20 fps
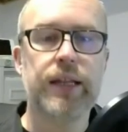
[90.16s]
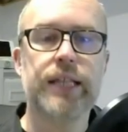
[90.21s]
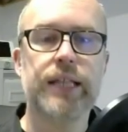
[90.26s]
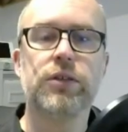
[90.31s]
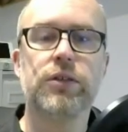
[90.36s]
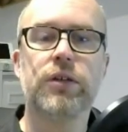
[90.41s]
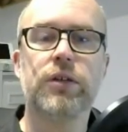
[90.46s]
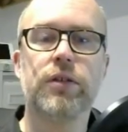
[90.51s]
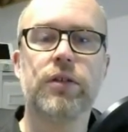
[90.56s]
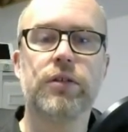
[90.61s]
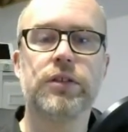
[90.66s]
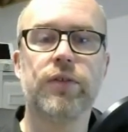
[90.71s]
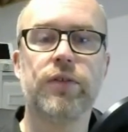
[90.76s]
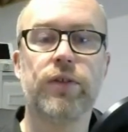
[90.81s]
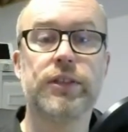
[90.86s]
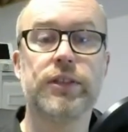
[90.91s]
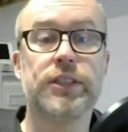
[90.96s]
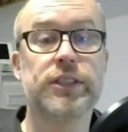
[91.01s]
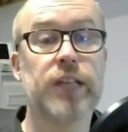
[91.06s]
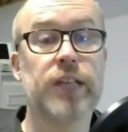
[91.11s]
Let's look at those
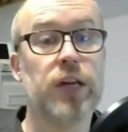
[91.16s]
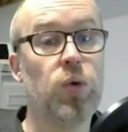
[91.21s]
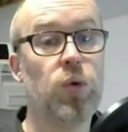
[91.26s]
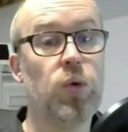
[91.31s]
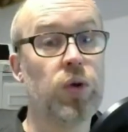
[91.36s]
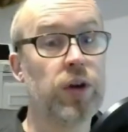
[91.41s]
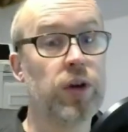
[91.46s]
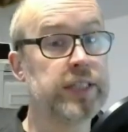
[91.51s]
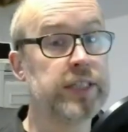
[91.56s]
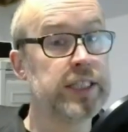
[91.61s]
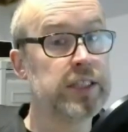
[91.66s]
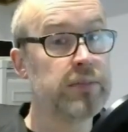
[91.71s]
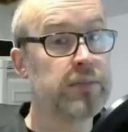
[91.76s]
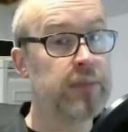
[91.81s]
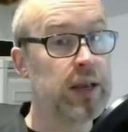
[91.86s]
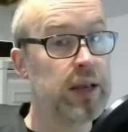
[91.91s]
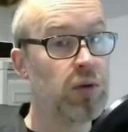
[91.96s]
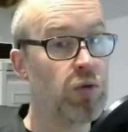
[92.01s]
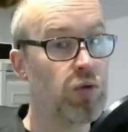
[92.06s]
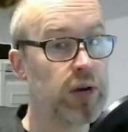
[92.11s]
devices that an organization
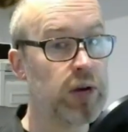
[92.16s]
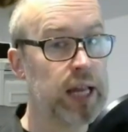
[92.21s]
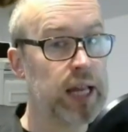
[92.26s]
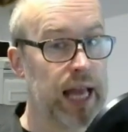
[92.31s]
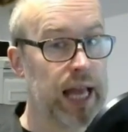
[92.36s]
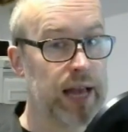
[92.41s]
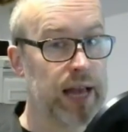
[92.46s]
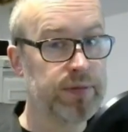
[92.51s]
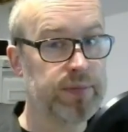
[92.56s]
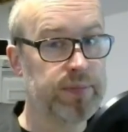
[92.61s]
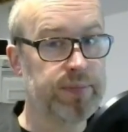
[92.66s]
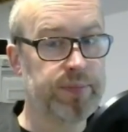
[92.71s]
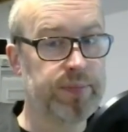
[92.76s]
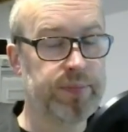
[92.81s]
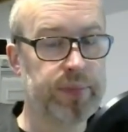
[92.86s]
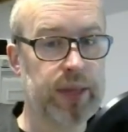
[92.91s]
may already have